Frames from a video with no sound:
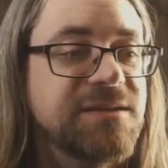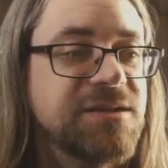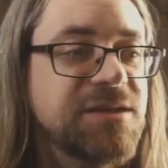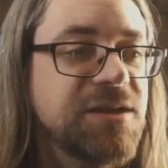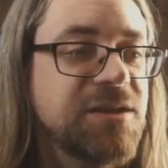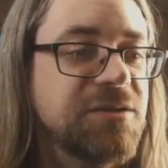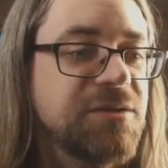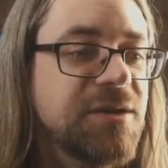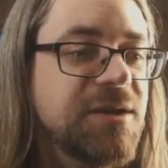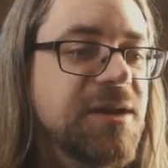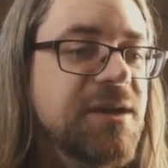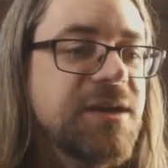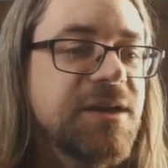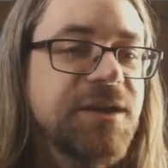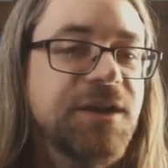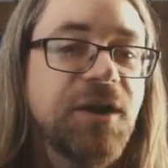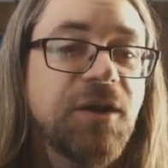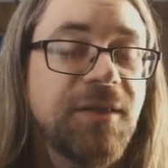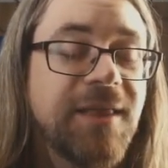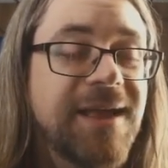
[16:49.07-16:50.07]
So,
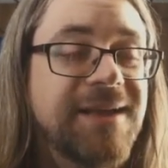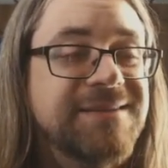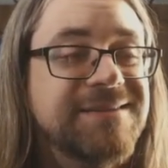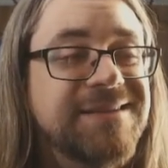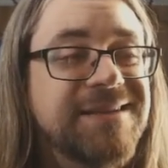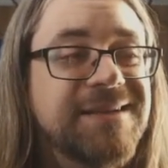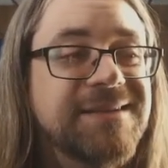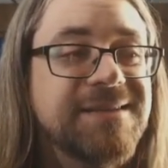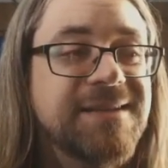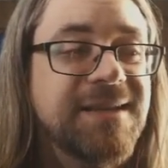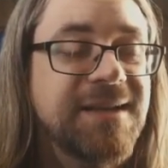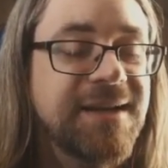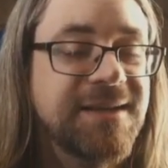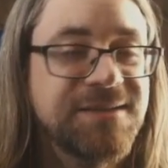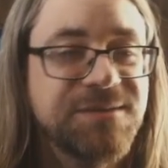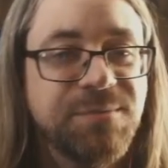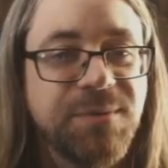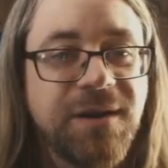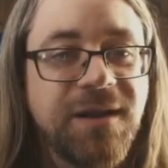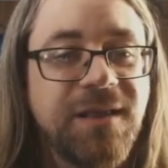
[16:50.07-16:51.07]
last season
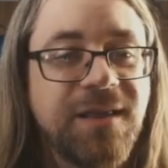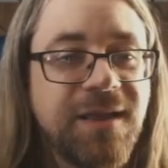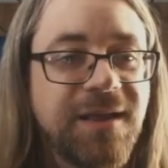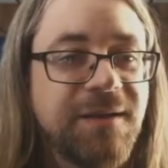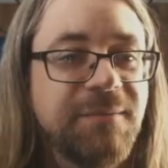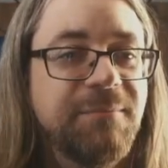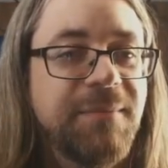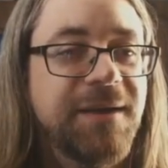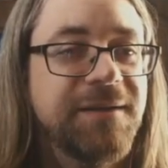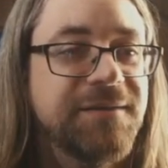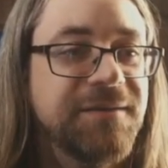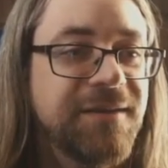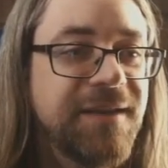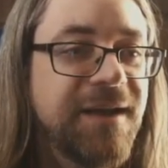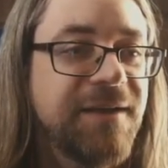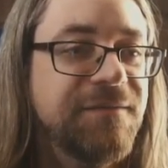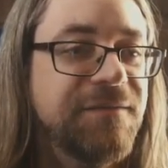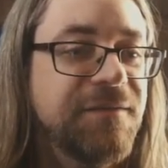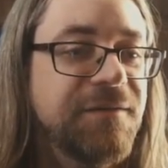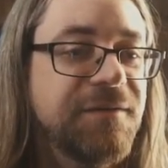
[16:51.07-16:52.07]
I spent a lot of mental
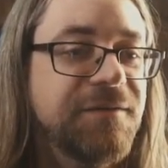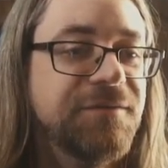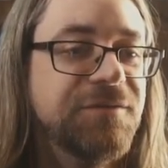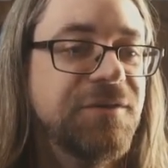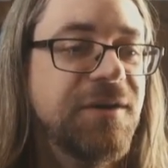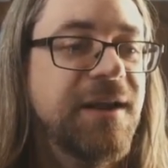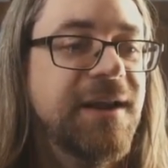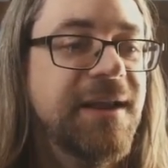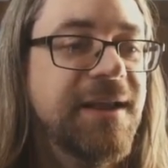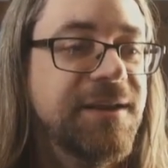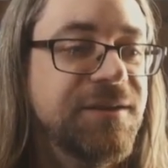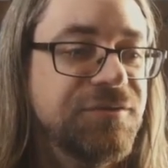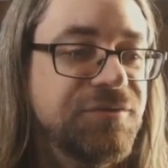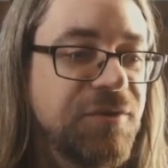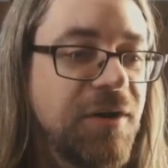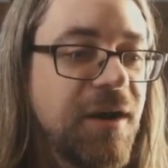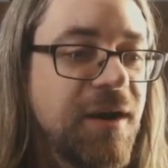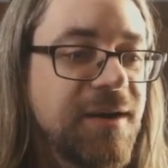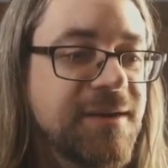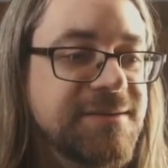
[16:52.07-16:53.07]
effort in trying to hit
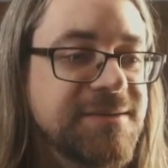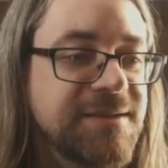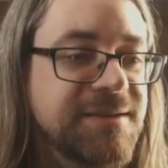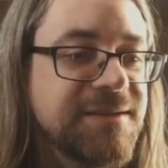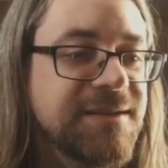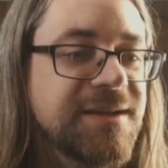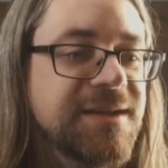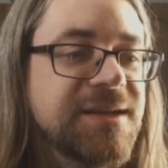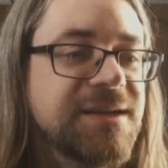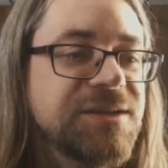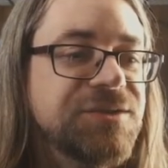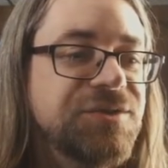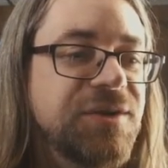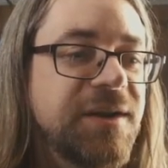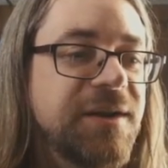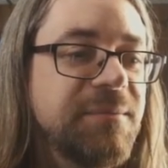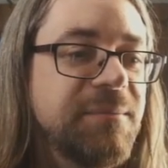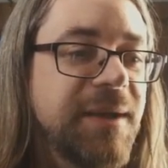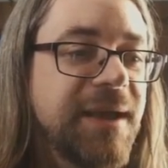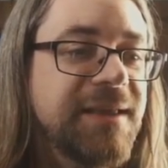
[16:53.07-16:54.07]
draws and
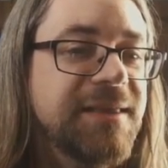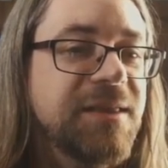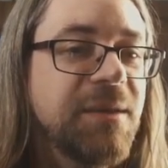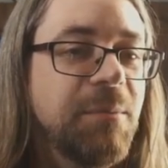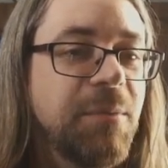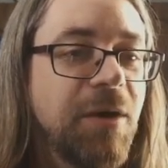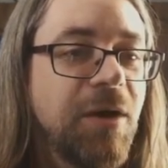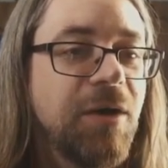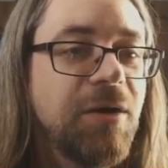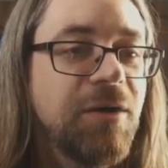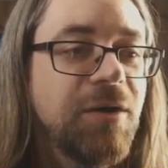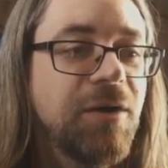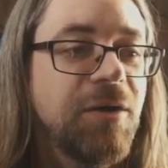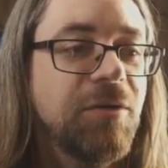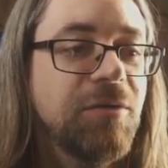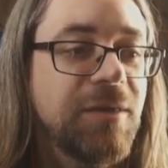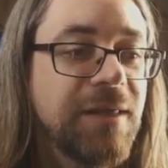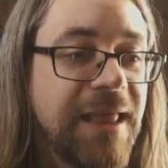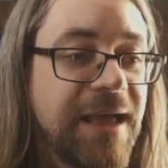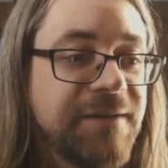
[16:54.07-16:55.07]
trying to make the ball
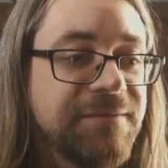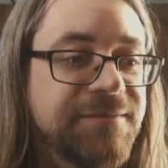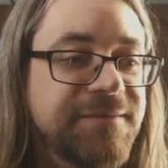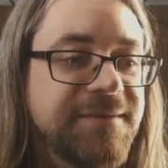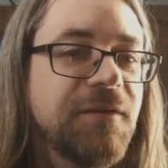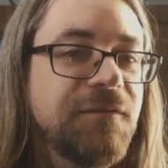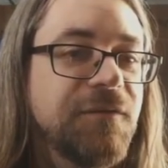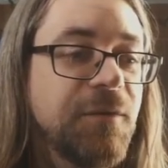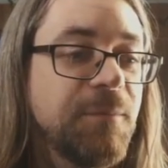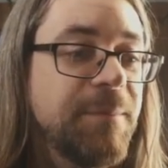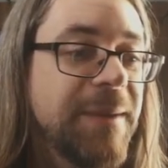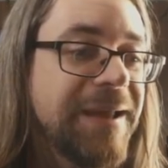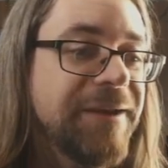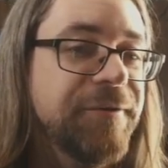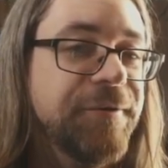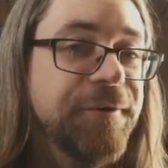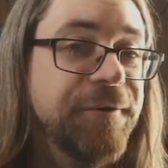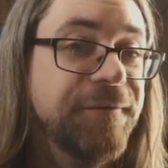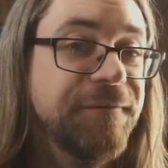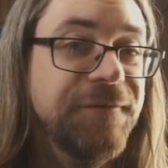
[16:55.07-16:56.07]
go left, for
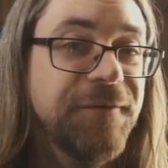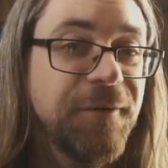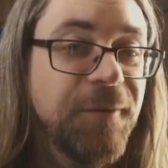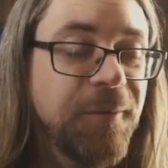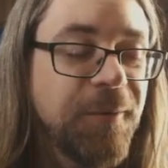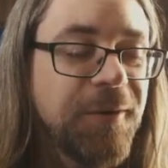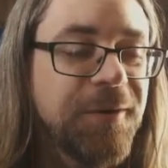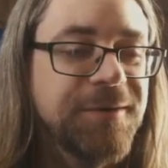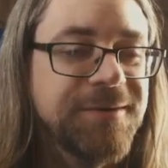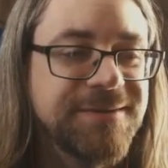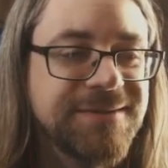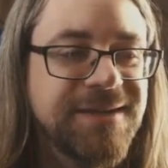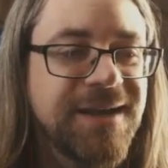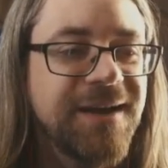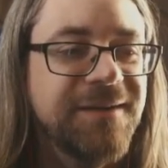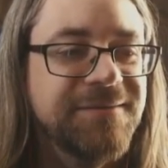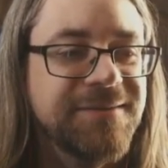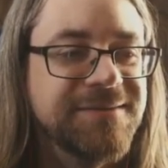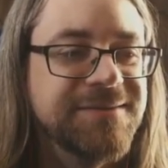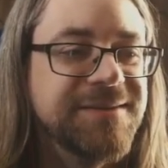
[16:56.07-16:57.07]
better or for worse,
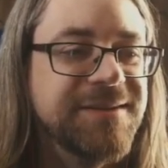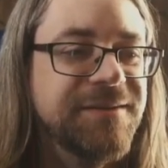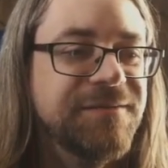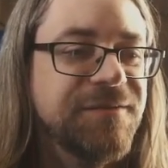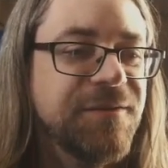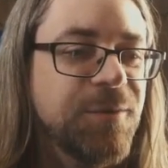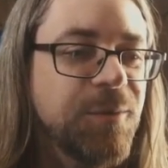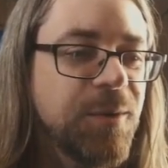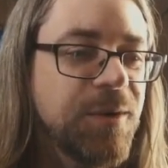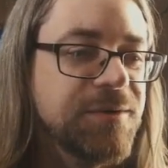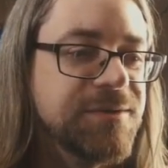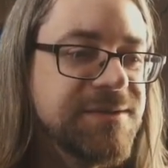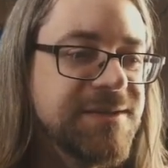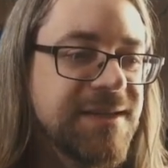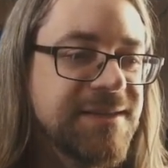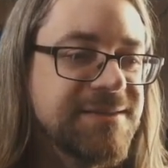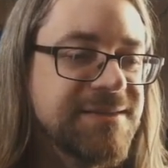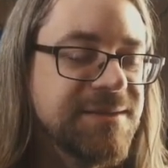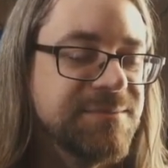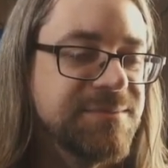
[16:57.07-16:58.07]
obviously for worse
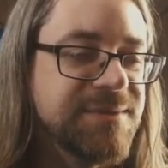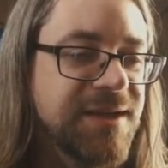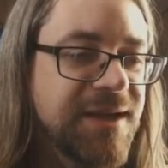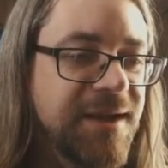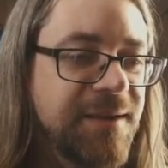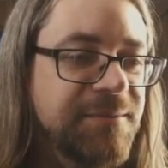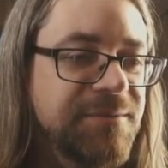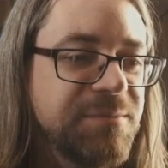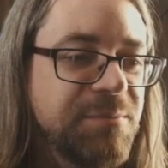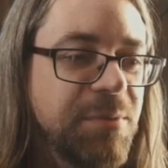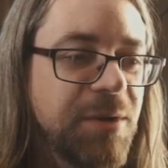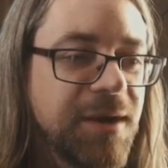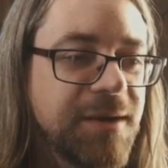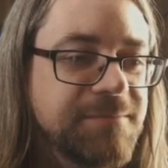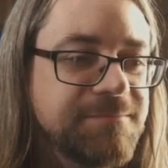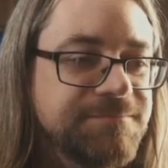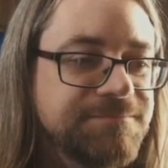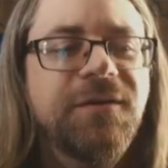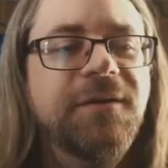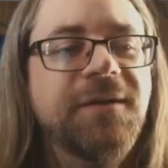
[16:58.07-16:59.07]
at sometimes,
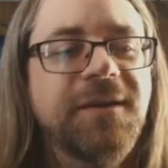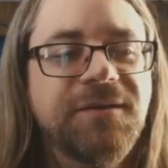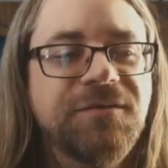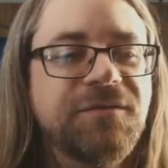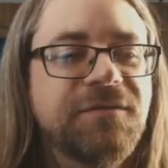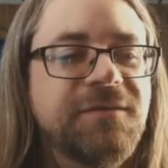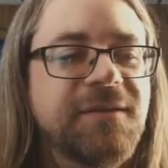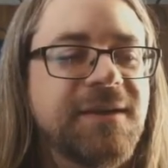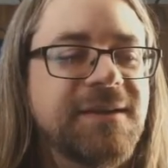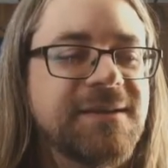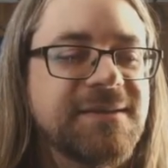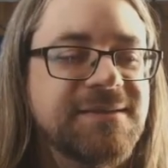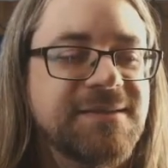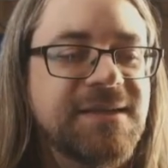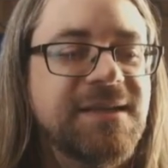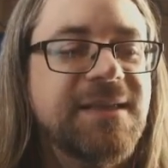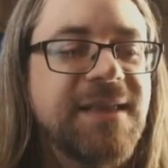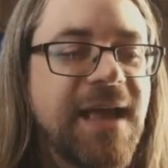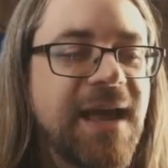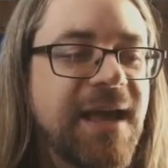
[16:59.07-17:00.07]
but it's very interesting to
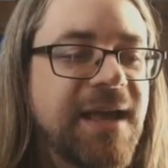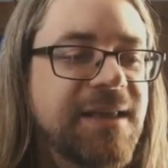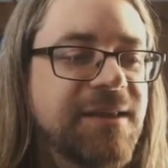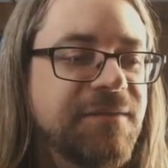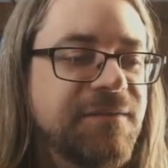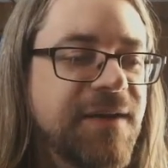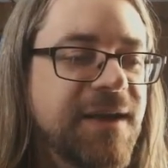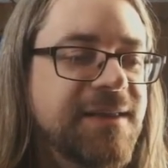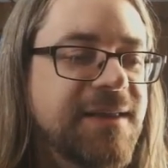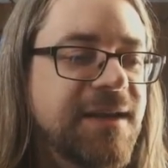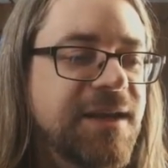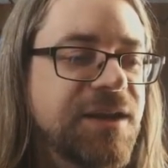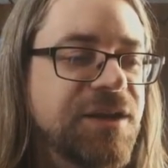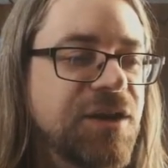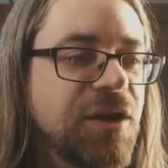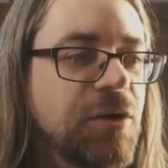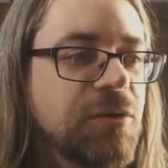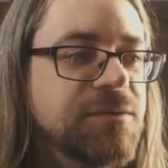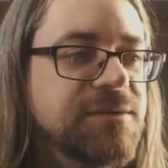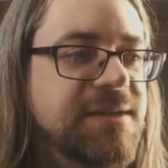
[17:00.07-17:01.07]
see that. And the fact that it
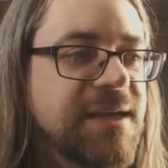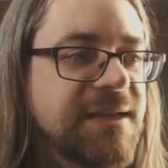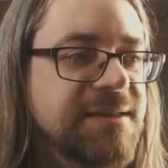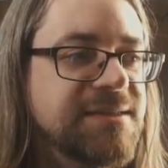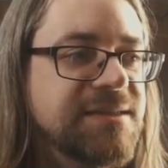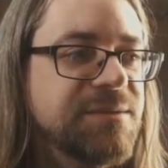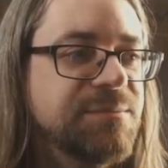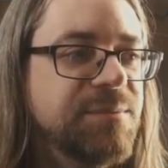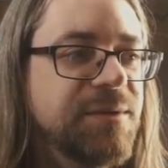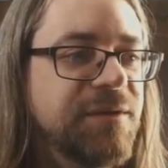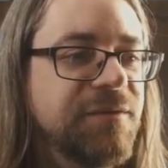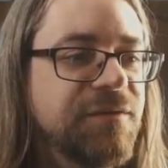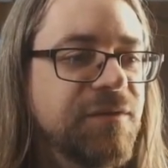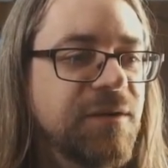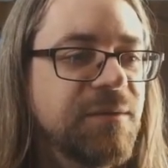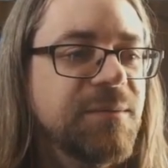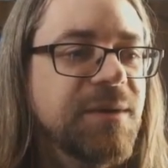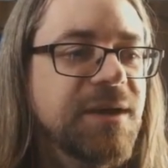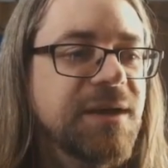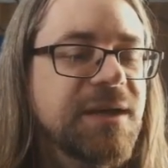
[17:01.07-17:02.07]
knows that simply
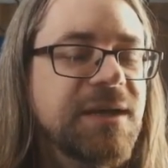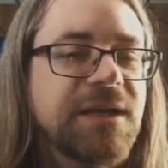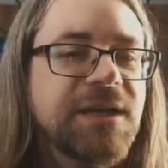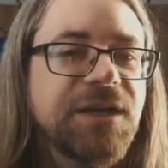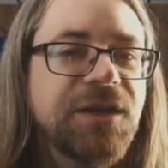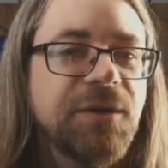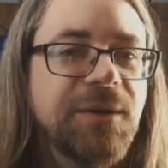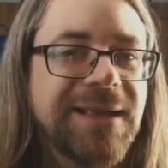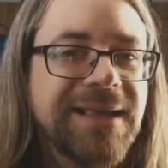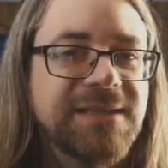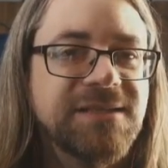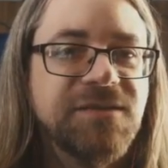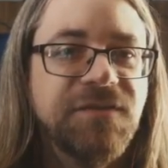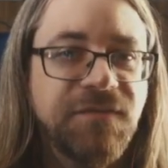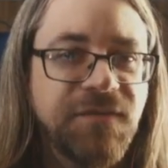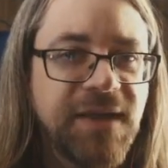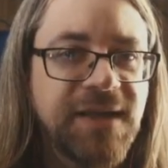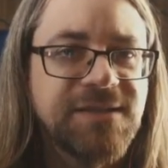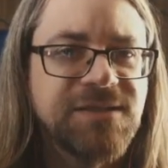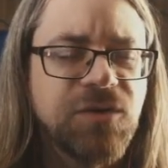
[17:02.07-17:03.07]
from, I guess
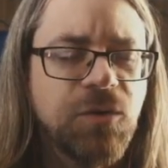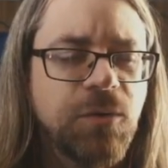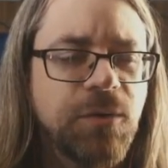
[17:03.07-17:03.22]
face